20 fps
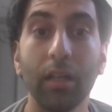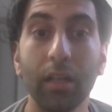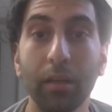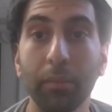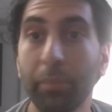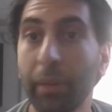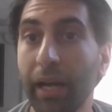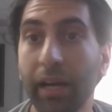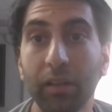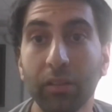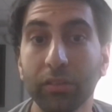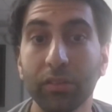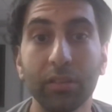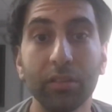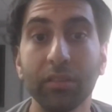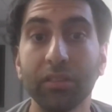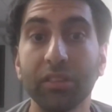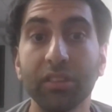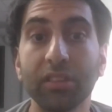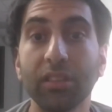about
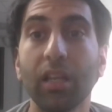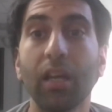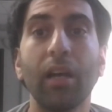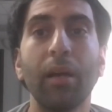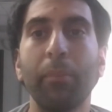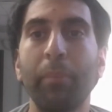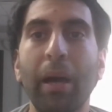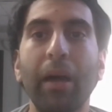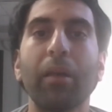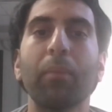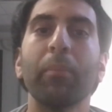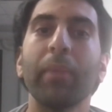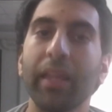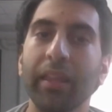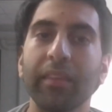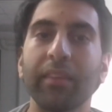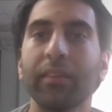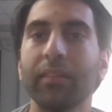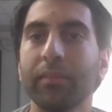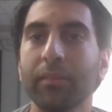a
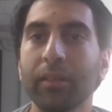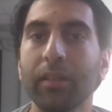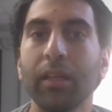myth,